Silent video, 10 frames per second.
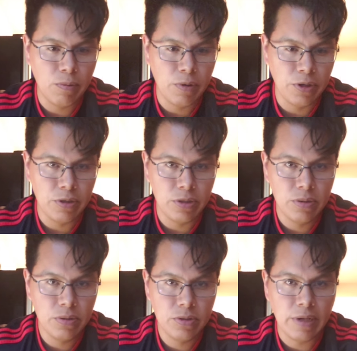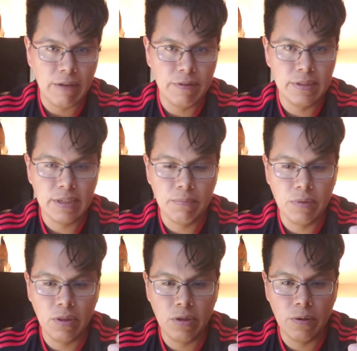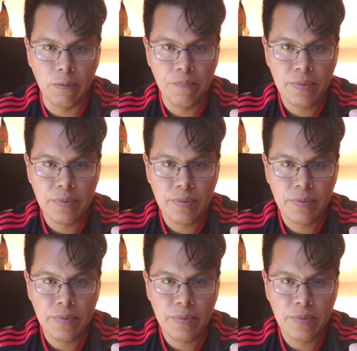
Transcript: where you're driving something through.